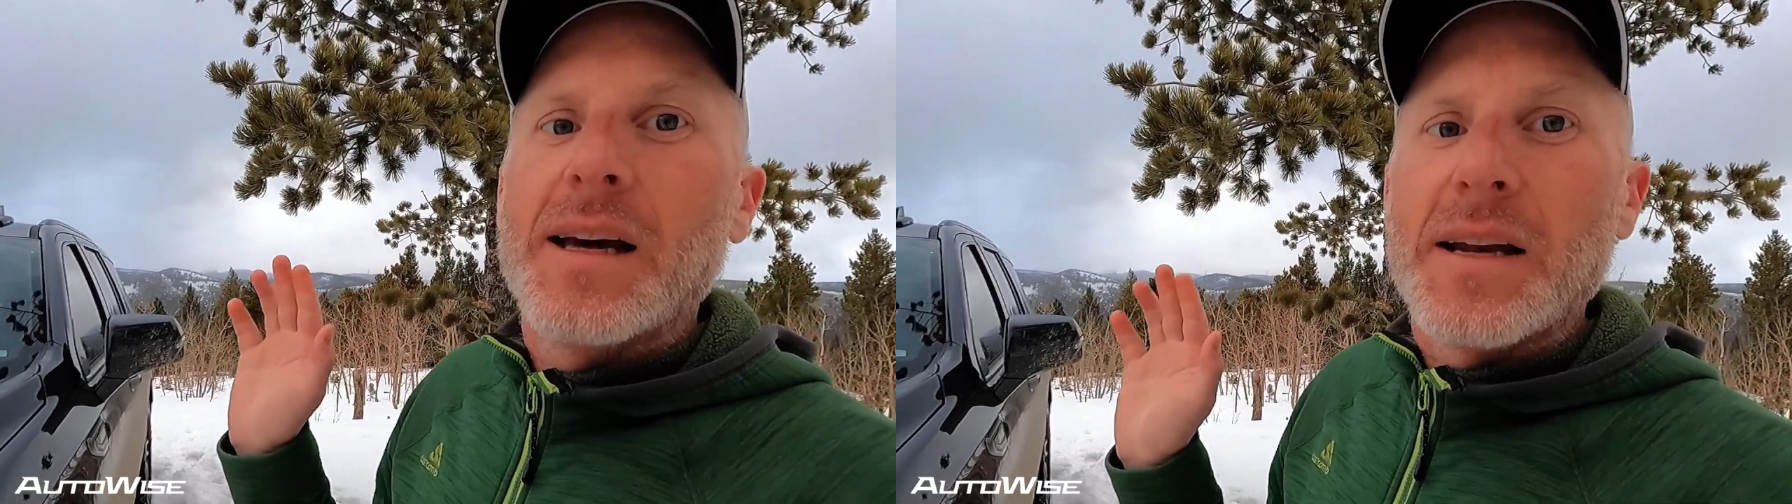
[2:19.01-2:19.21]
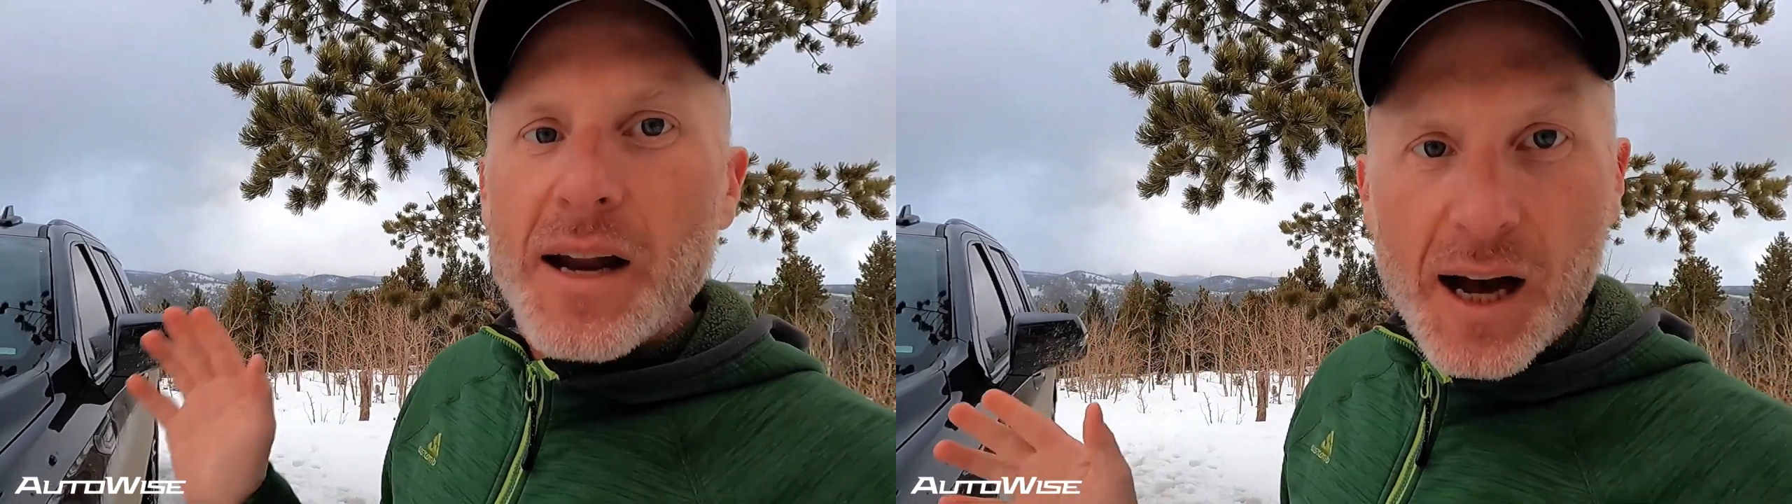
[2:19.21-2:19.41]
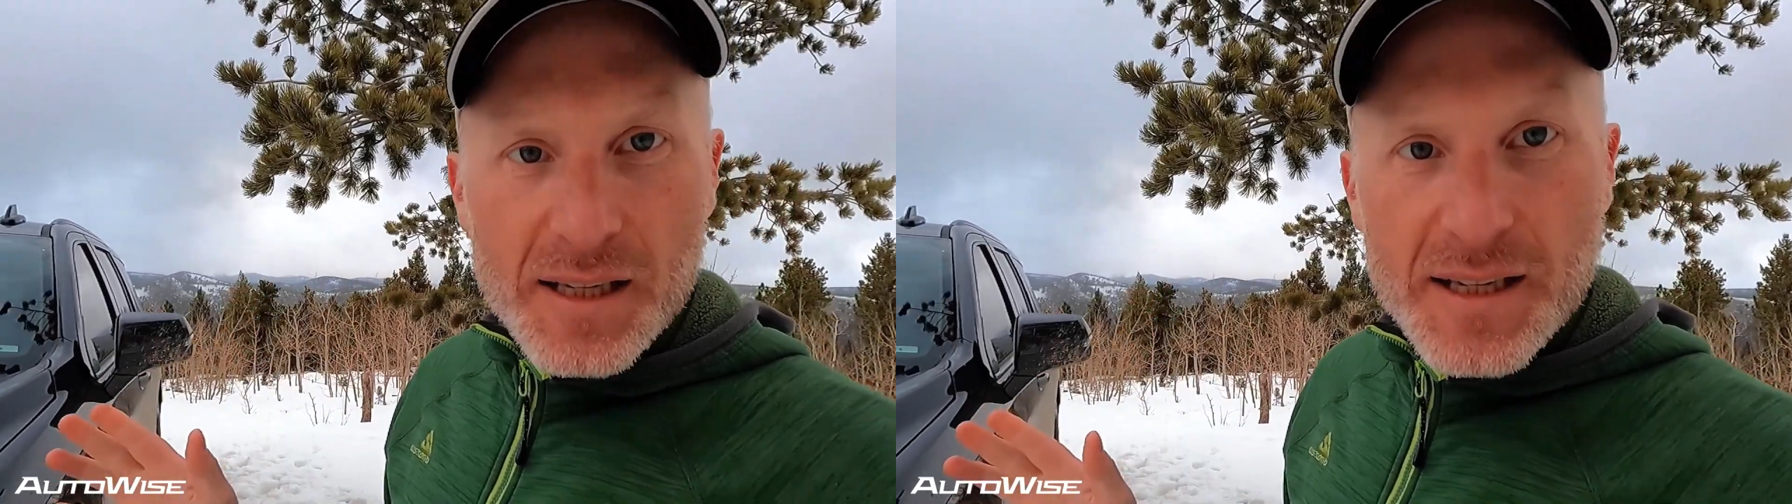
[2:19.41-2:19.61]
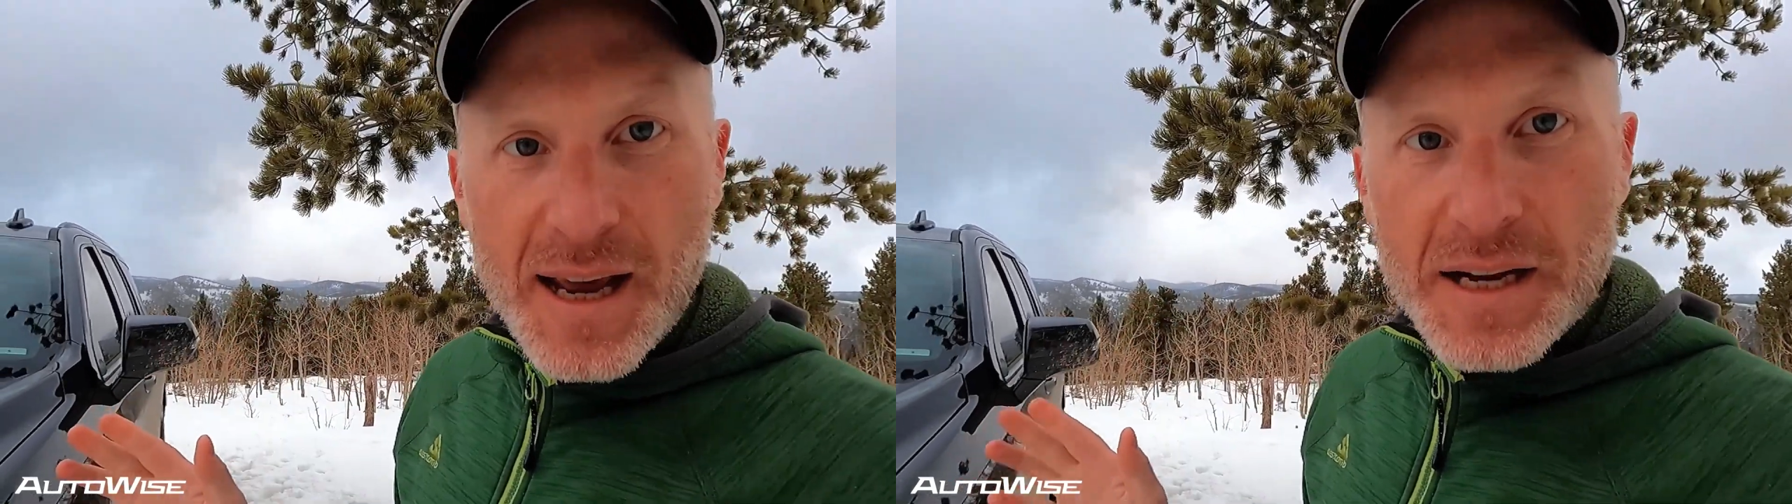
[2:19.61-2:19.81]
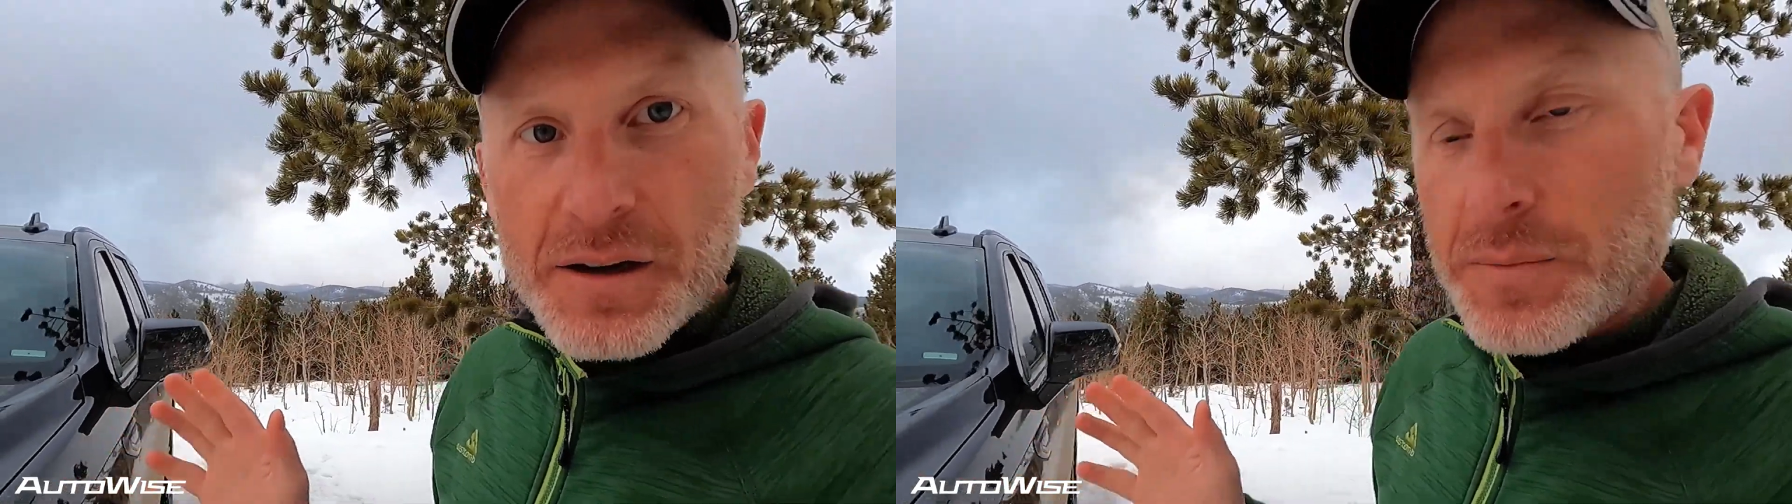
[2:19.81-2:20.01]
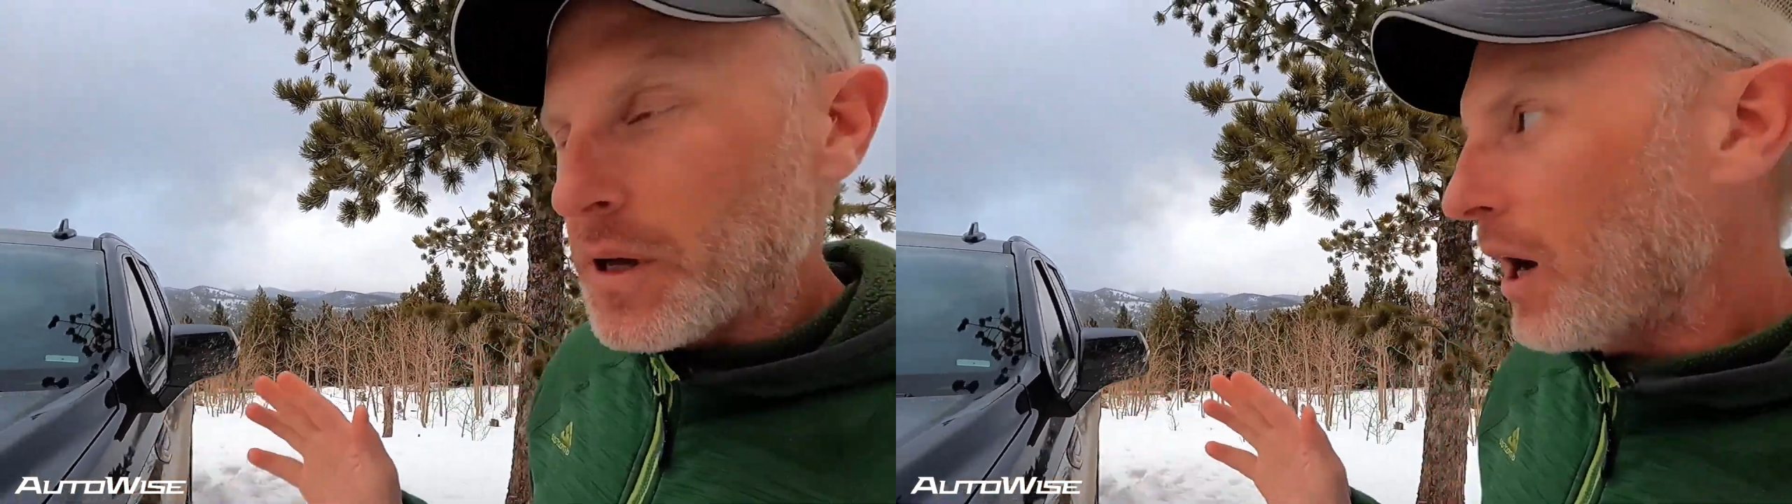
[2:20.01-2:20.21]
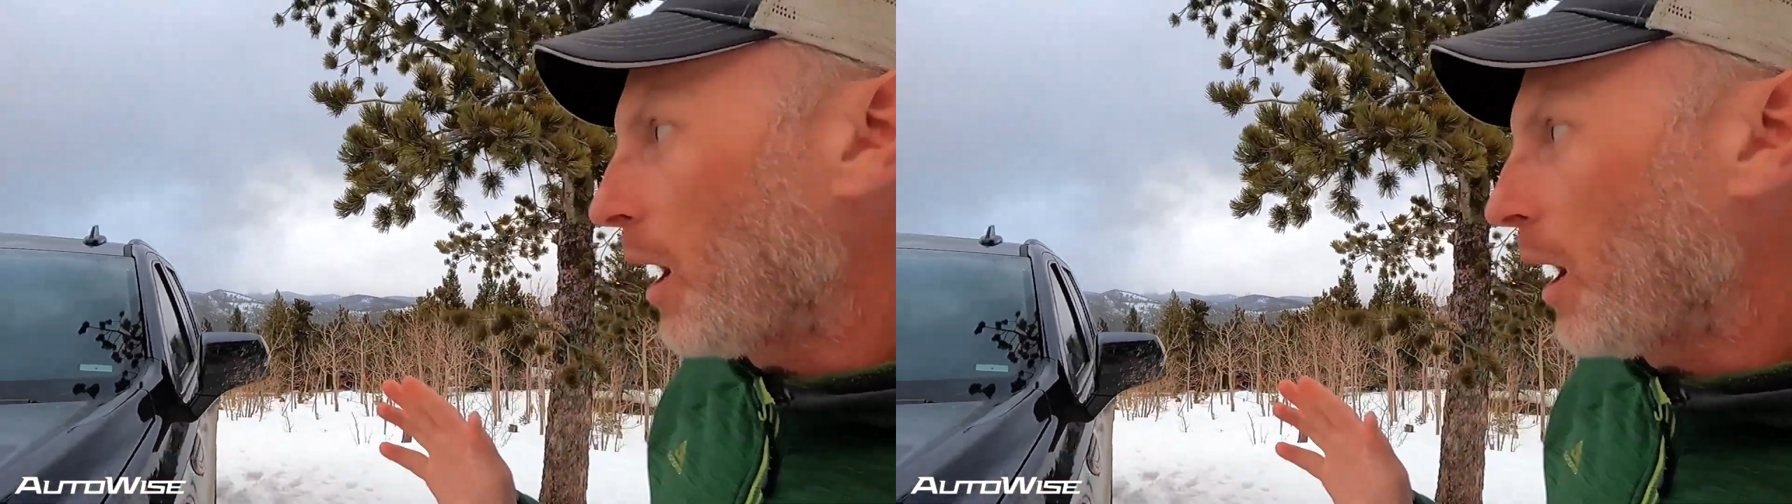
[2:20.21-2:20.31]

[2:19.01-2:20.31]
Not standard, but